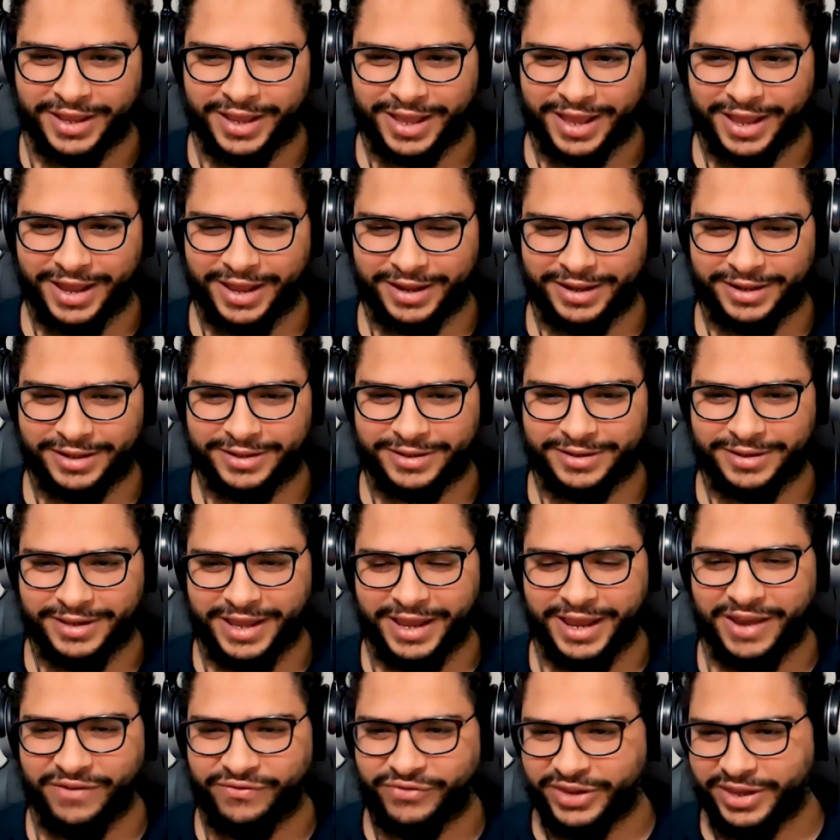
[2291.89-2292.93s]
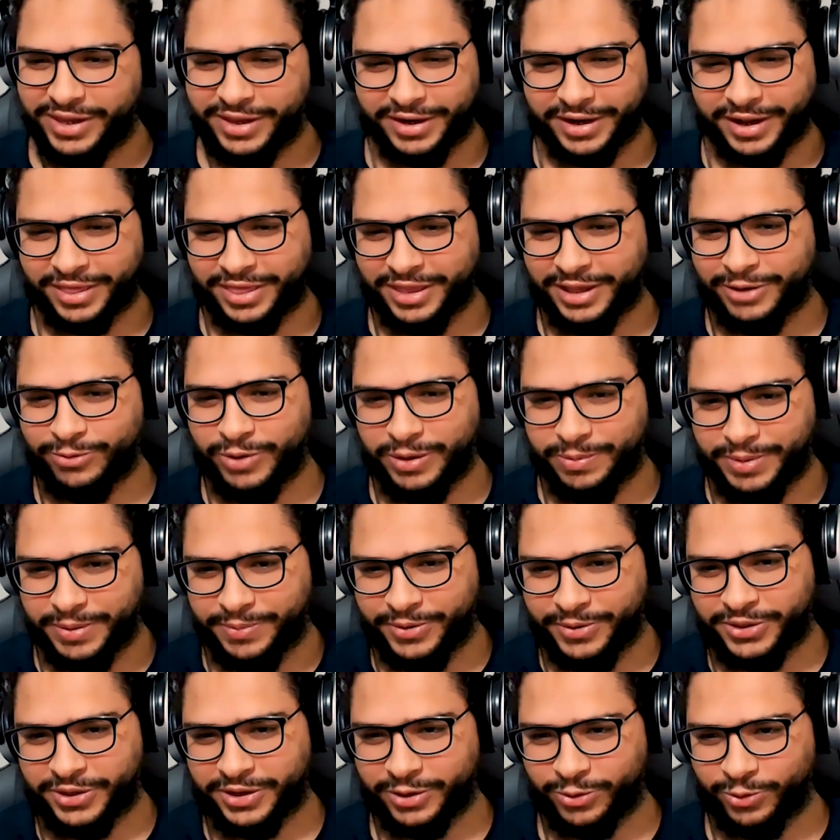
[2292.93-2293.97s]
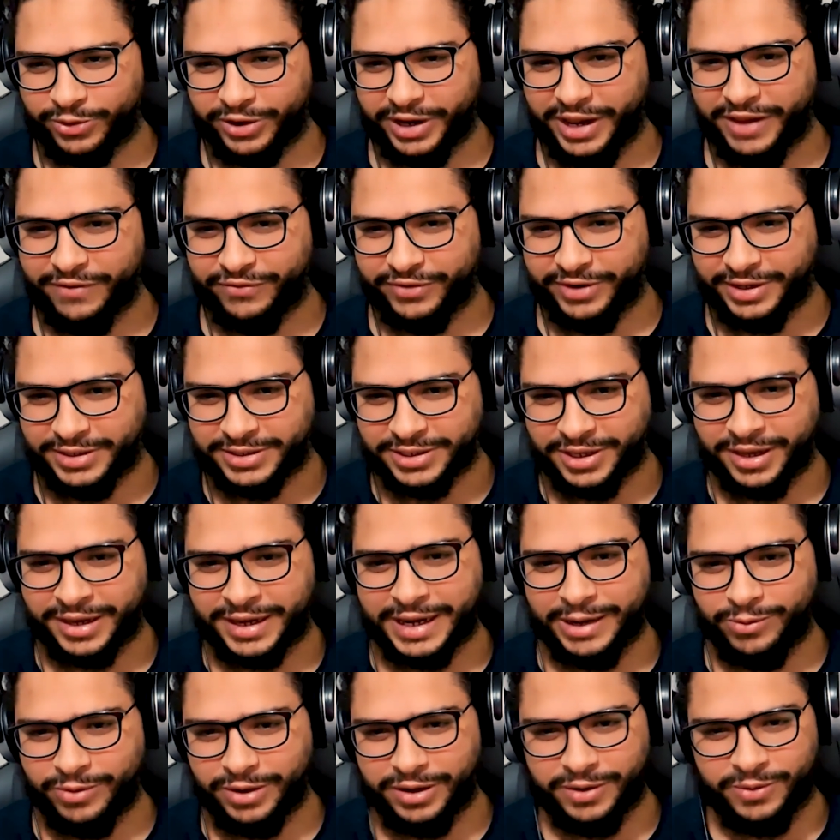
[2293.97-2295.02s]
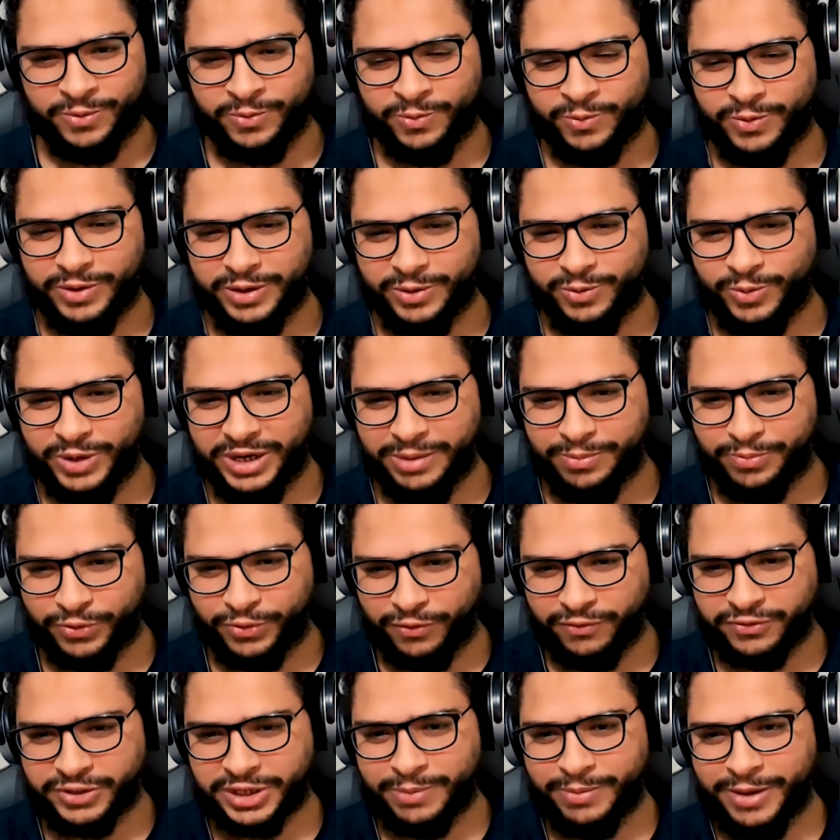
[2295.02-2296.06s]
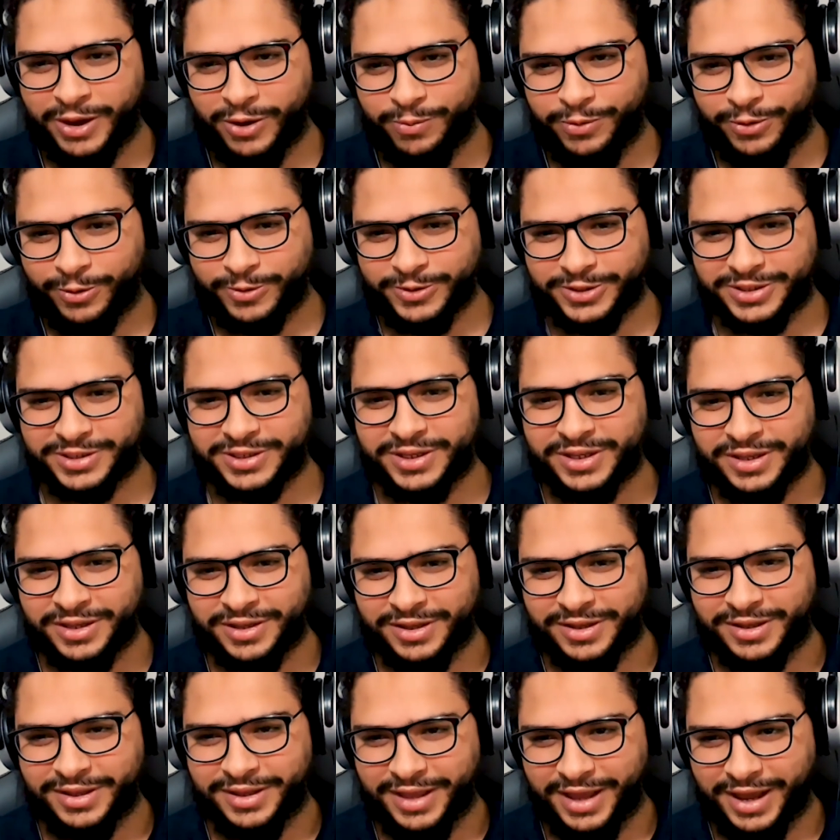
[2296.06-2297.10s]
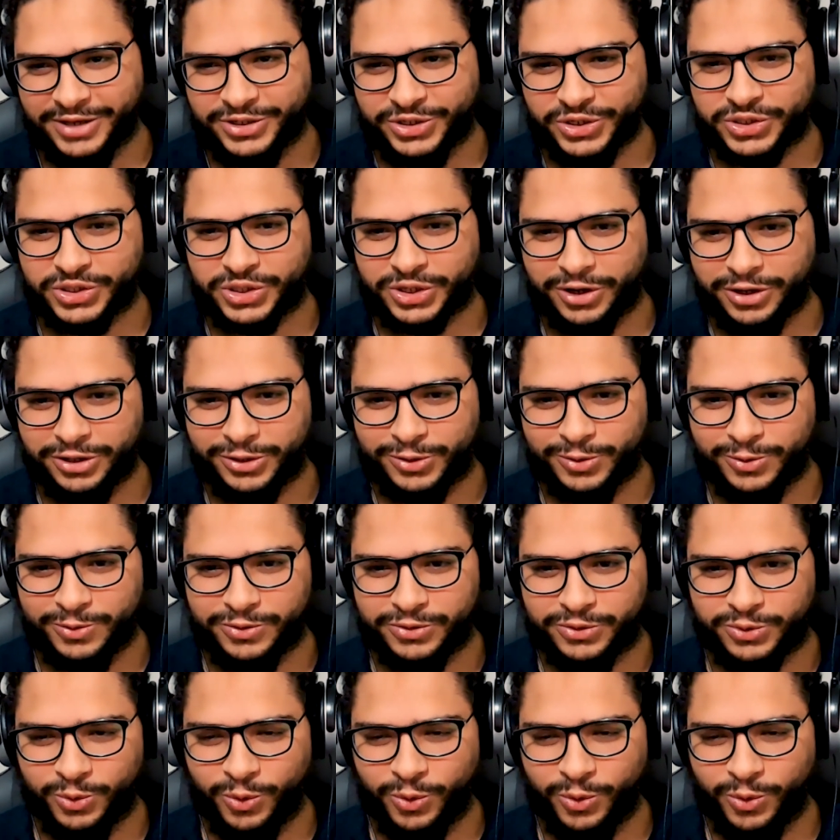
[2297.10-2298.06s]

And yeah, every year I think will be better, or every cycle will improve somehow, because I just try to